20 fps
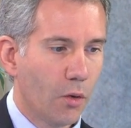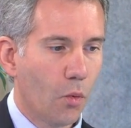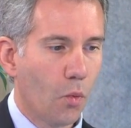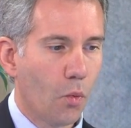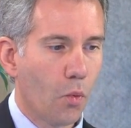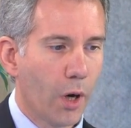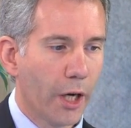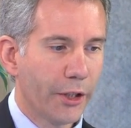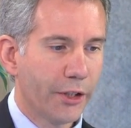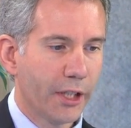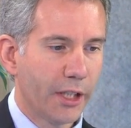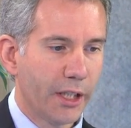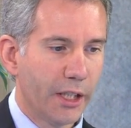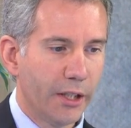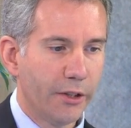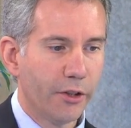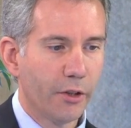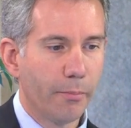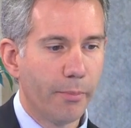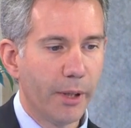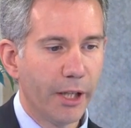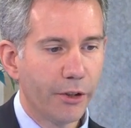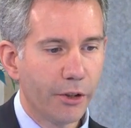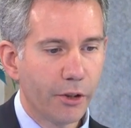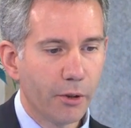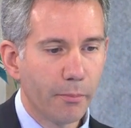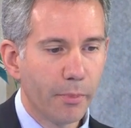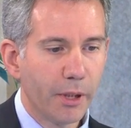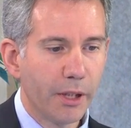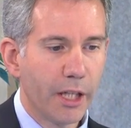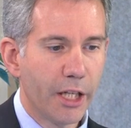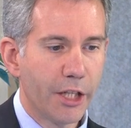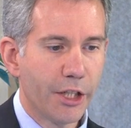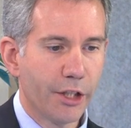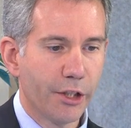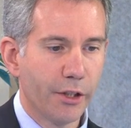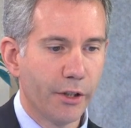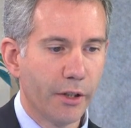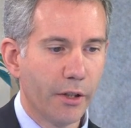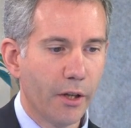what is the best
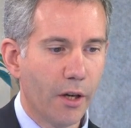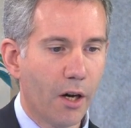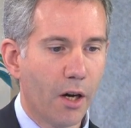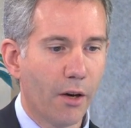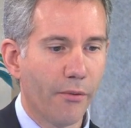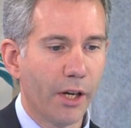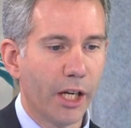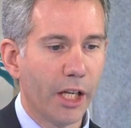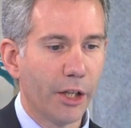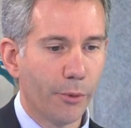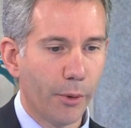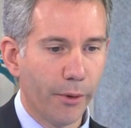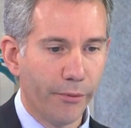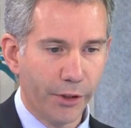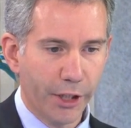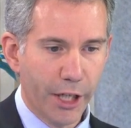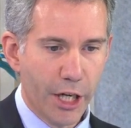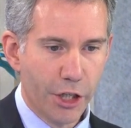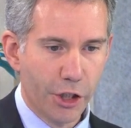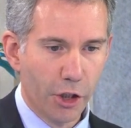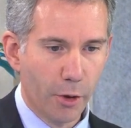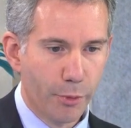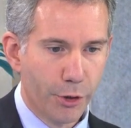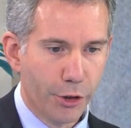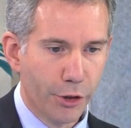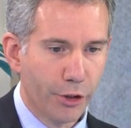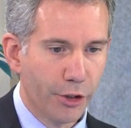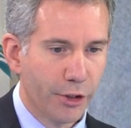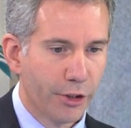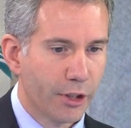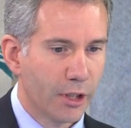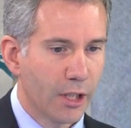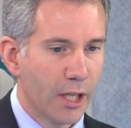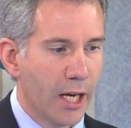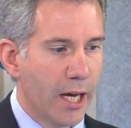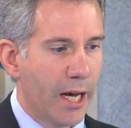combination of electrification options